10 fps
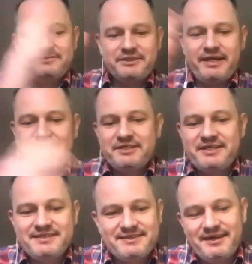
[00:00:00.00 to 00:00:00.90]
changed
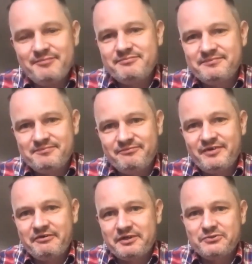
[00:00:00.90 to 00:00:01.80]
is I'm
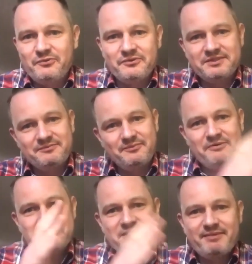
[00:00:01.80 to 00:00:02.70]
veering towards
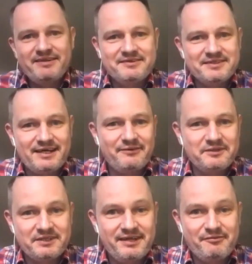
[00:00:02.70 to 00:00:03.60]
Welsh independence now,
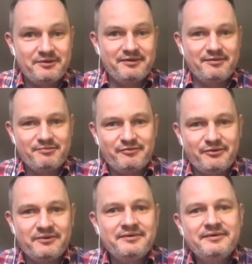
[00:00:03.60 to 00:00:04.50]
which I never would have done before.